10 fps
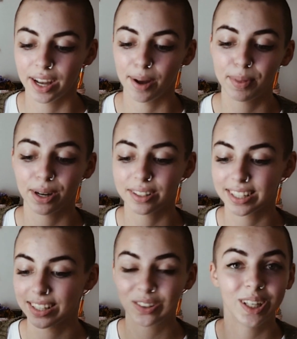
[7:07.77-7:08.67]
up there it
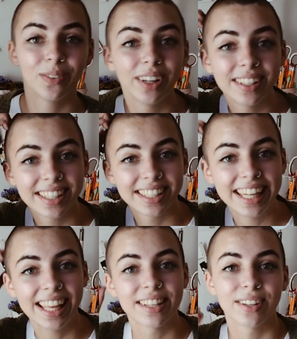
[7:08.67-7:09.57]
says January
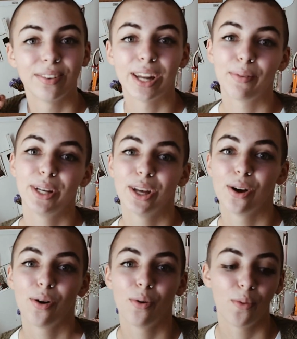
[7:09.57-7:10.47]
16th, so now we
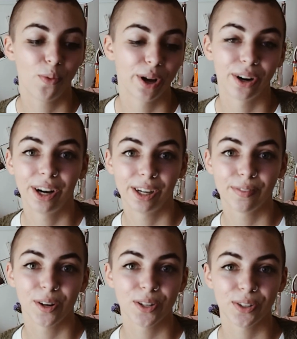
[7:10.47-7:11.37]
know when our
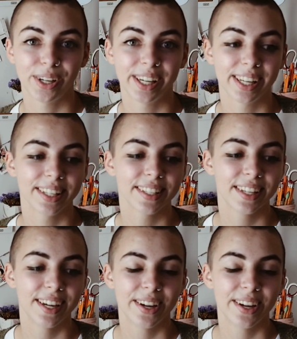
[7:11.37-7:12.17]
anniversary is.